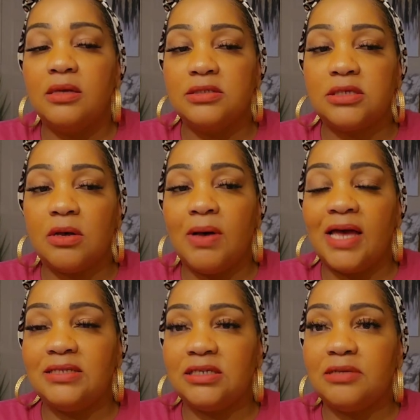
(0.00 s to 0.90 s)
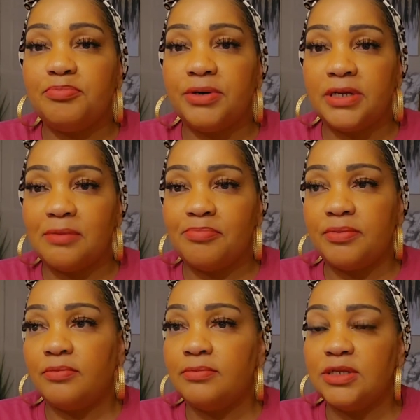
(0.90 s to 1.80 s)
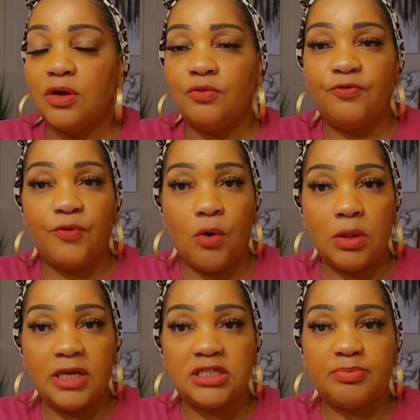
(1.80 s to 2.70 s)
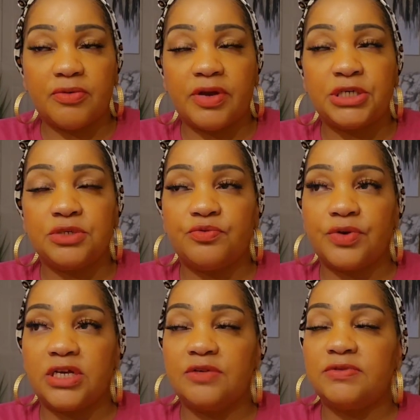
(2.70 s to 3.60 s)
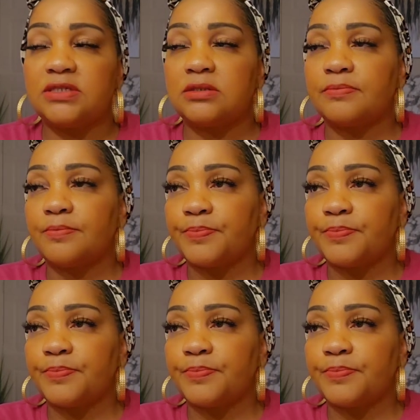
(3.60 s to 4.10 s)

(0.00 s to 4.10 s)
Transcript: So I did put up you know, fall inspiration wreaths,